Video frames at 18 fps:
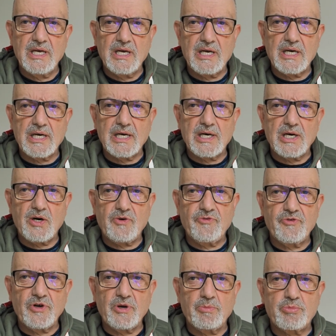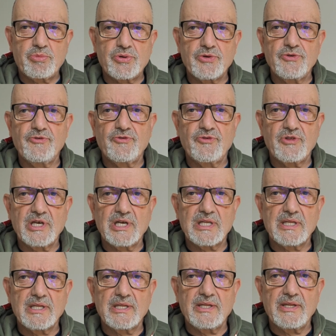offer proof that
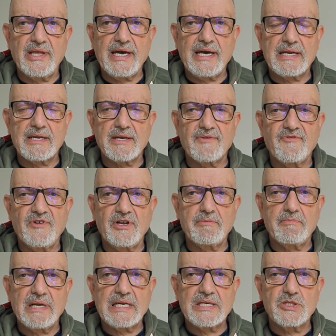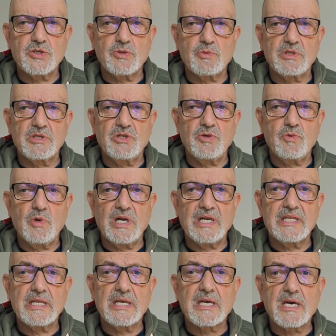that fund manager will do well
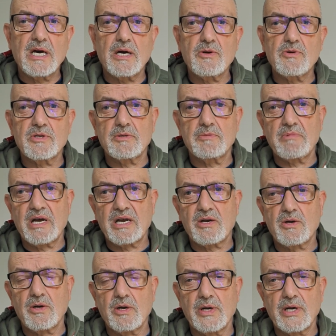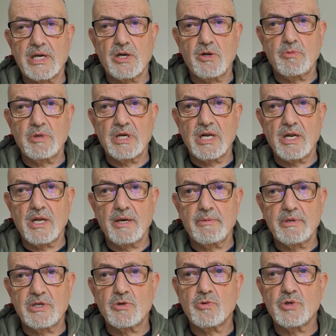in the current macroeconomic
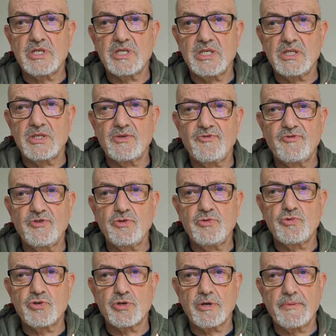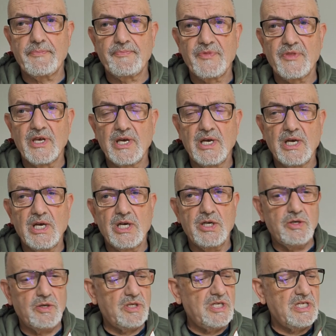climate or indeed the future.
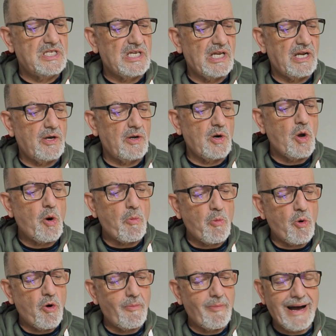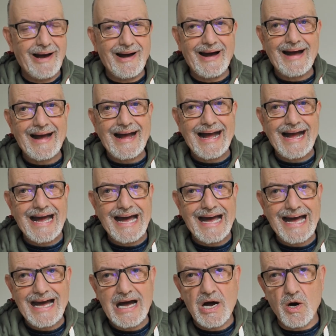You need to know a lot more about
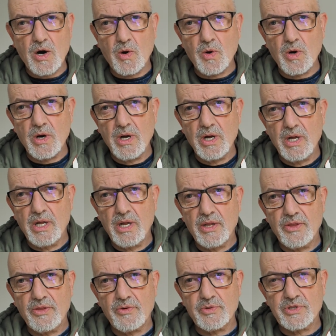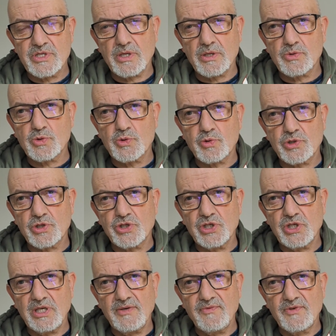how the results were
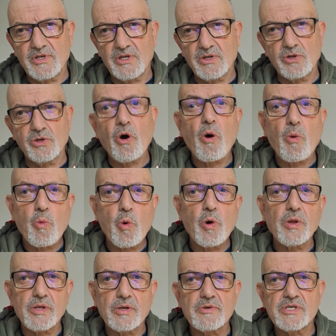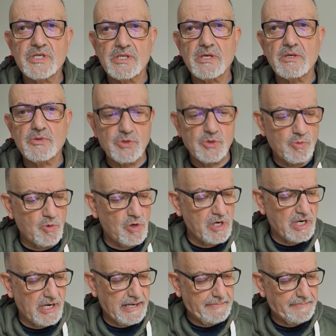achieved, not what the results
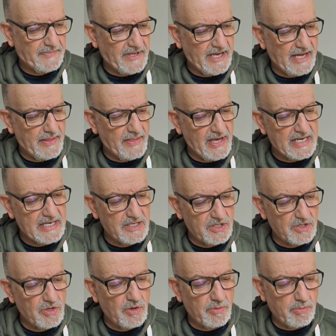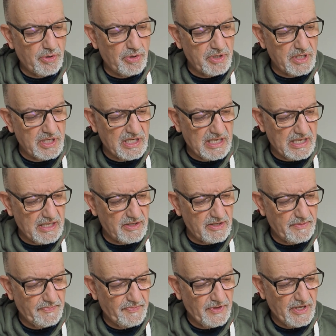were, and that is not pointed out
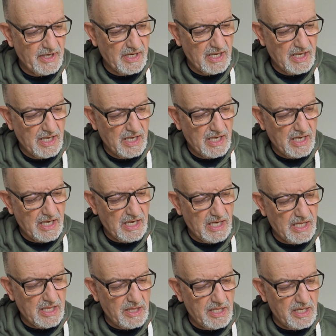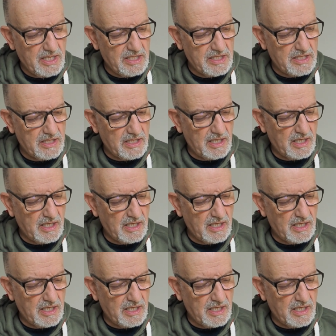in this